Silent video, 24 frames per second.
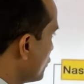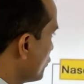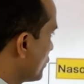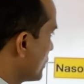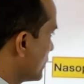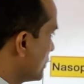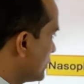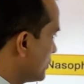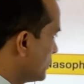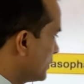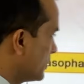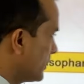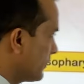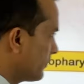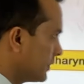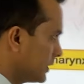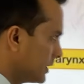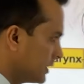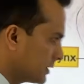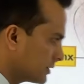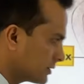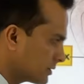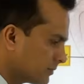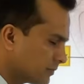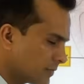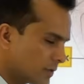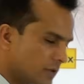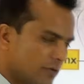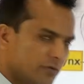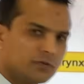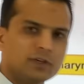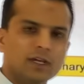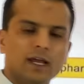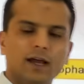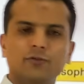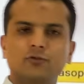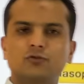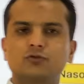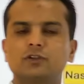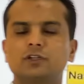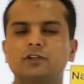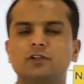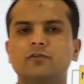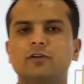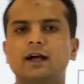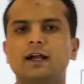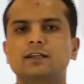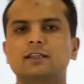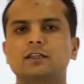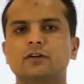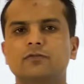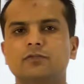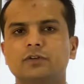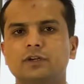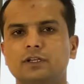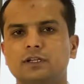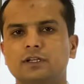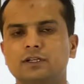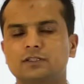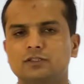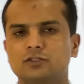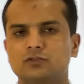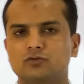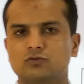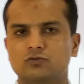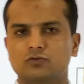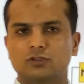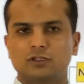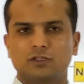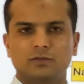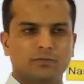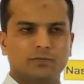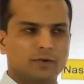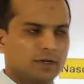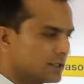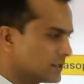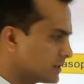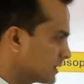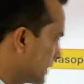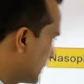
can see the pharynx. We have to divide the pharynx into three parts.